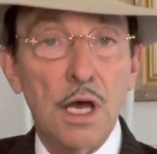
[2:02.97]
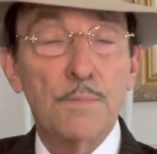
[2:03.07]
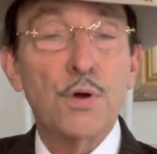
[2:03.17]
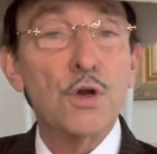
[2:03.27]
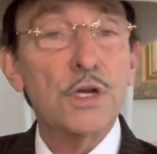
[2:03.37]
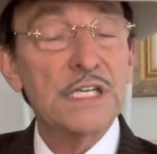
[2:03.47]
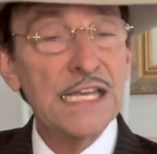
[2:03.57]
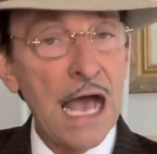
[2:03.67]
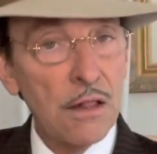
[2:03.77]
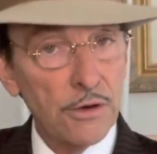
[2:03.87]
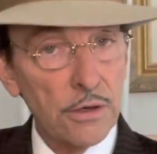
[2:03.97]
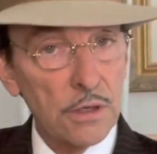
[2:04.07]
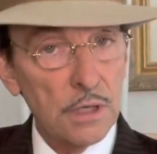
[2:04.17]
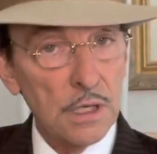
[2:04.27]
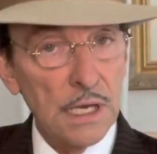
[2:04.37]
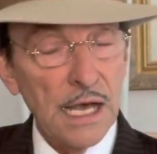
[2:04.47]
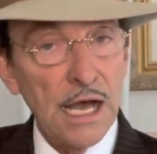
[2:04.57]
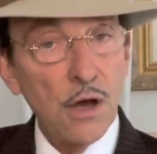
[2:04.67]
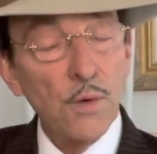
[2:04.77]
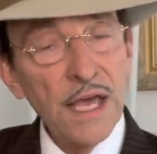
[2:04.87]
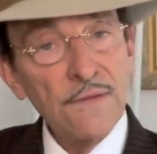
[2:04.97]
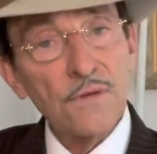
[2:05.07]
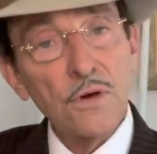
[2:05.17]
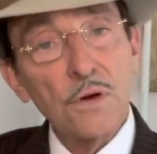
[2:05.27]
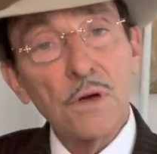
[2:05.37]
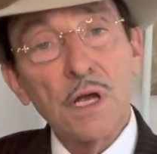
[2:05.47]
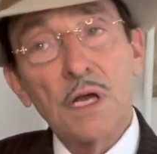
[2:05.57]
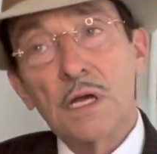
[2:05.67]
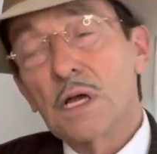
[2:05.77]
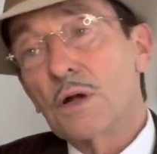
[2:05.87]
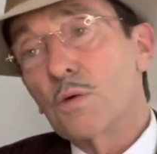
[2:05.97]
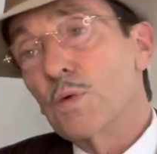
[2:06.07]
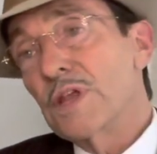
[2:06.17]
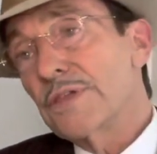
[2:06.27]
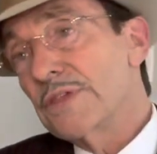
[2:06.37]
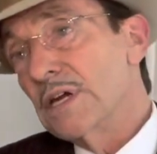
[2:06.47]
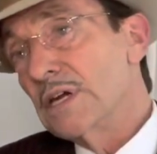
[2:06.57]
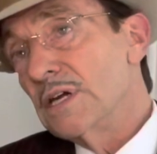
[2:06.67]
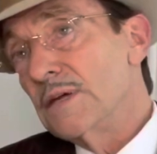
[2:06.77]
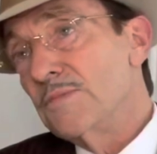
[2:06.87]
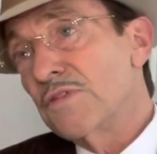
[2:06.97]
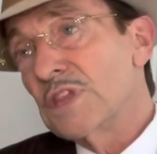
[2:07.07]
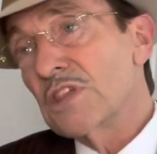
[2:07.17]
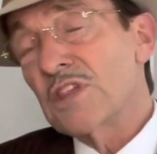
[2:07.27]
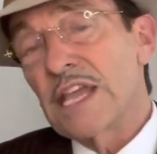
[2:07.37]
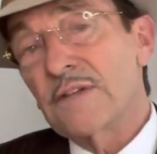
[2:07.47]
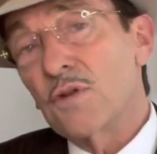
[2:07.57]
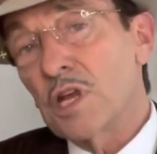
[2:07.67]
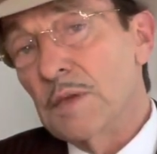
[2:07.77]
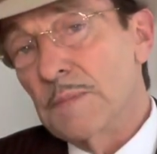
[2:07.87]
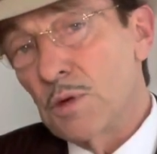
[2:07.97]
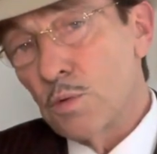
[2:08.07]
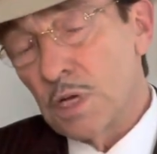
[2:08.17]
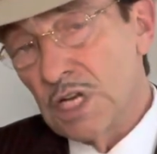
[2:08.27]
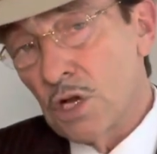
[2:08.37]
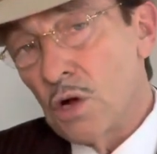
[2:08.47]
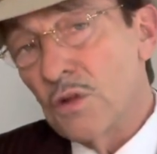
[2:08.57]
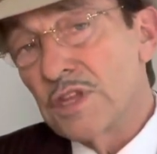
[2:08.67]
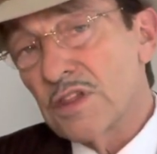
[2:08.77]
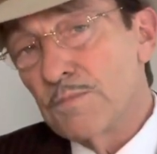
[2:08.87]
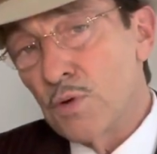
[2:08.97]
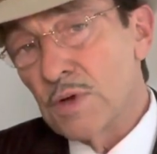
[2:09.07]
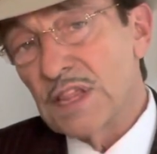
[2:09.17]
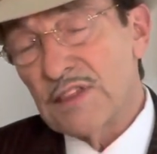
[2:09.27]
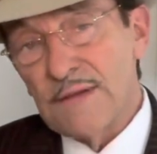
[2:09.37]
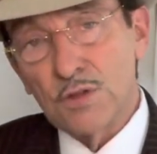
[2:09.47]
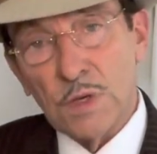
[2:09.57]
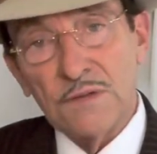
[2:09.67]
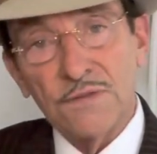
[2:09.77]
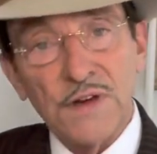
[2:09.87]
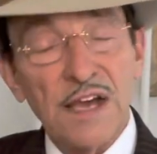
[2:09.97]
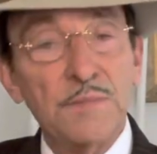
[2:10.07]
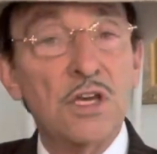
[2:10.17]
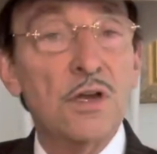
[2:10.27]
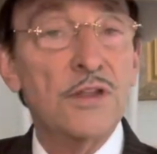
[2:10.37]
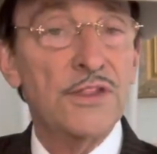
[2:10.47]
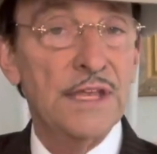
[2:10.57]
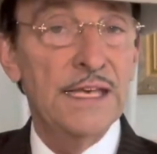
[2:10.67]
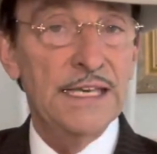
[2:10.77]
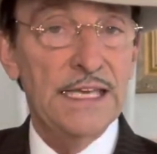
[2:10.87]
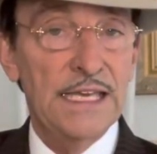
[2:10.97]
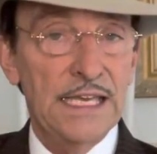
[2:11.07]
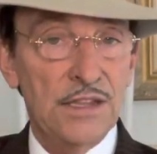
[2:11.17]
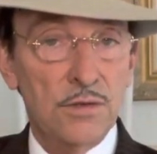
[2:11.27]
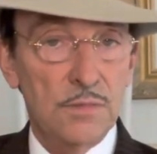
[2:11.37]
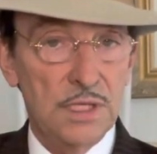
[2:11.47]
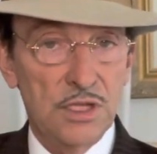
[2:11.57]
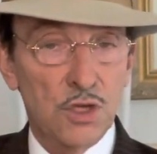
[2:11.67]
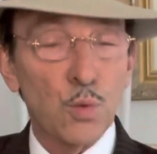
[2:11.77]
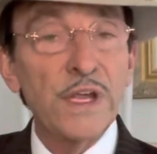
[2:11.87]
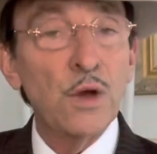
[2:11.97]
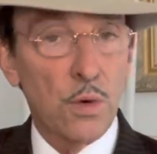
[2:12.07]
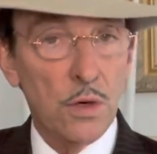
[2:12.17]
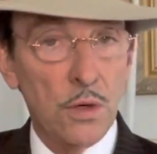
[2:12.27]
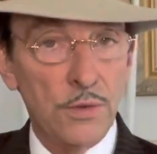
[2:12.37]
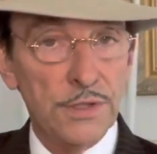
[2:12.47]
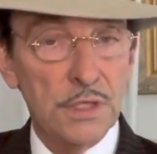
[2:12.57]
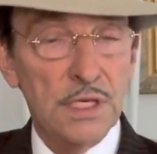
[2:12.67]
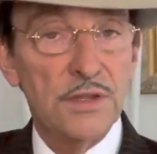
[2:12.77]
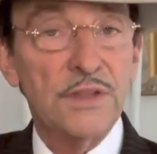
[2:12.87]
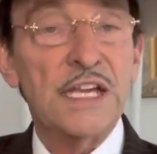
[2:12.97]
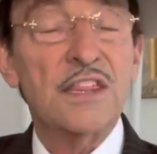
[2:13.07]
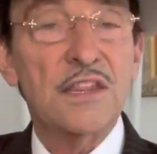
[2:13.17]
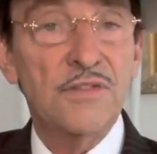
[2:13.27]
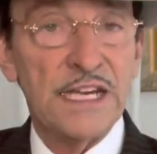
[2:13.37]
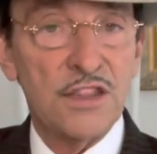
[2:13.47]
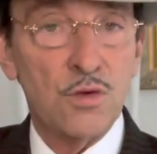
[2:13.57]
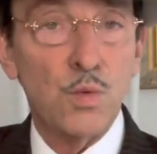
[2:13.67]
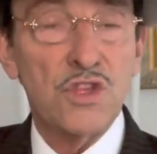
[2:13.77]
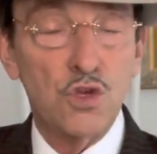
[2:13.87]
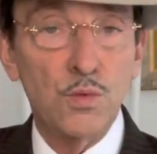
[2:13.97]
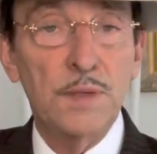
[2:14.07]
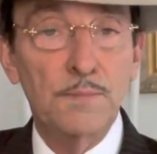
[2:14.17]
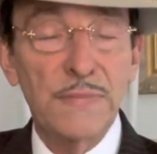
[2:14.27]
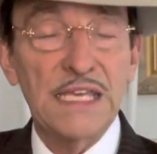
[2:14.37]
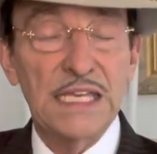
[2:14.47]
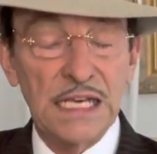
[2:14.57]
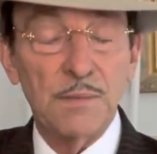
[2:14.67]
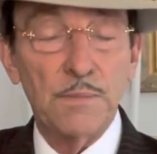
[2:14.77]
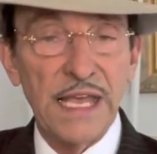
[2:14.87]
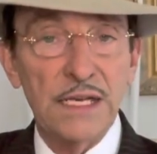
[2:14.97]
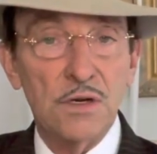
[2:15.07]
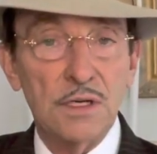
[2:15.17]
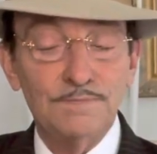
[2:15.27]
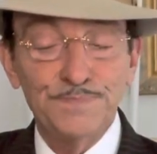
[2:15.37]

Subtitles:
per dollar. However, for the sake of argument, we're going to call this 0.715 because in the real world, that's what you would be getting paid on.